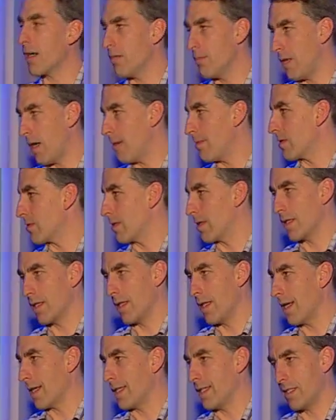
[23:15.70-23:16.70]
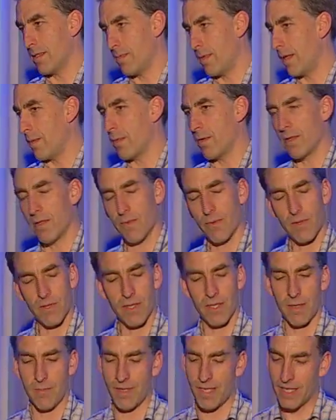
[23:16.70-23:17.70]
Obama is one of the luckiest people in the
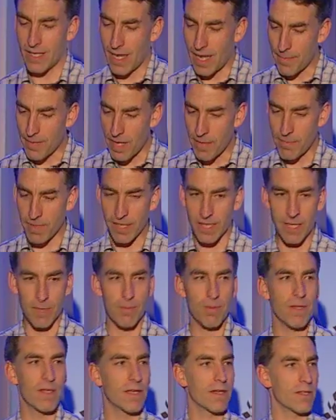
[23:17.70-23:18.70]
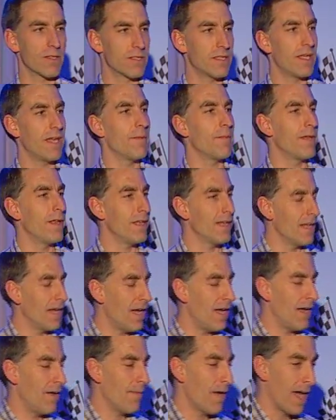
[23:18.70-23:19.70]
world. I mean, I'm not making a political statement.
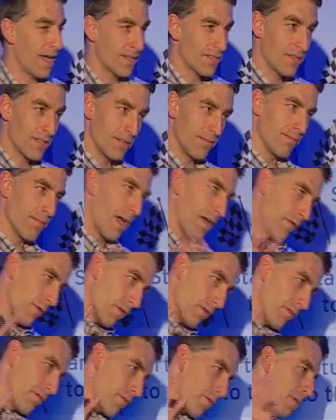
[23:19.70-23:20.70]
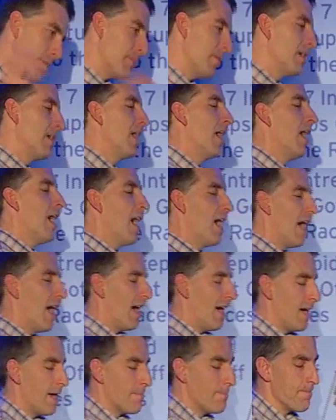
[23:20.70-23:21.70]
I voted for him.
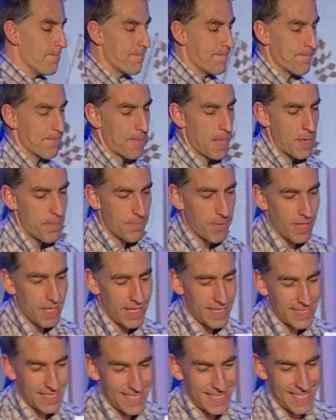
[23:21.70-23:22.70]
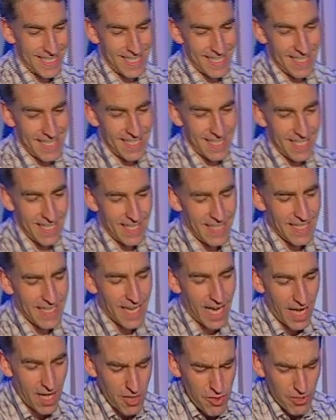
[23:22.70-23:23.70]
But the
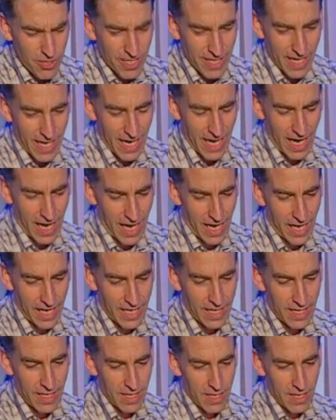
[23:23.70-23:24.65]
other guy,